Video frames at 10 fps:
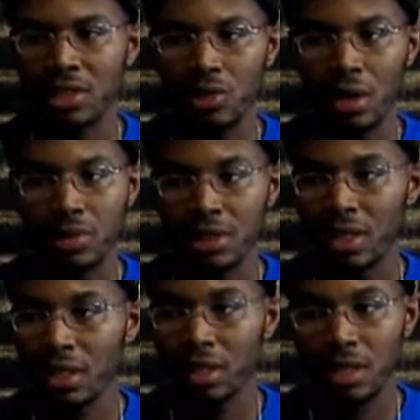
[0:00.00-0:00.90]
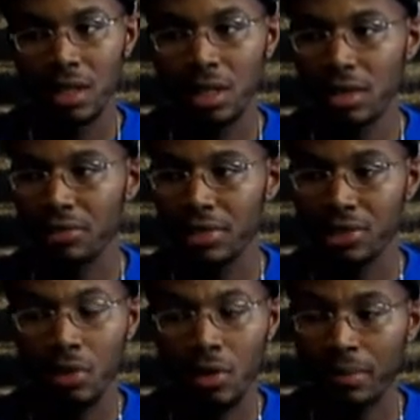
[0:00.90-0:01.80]
So I would say, for
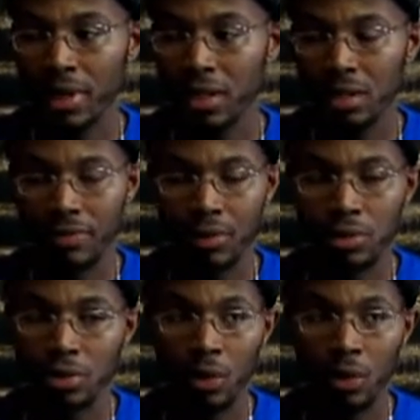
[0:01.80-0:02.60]
sure, man, in the future,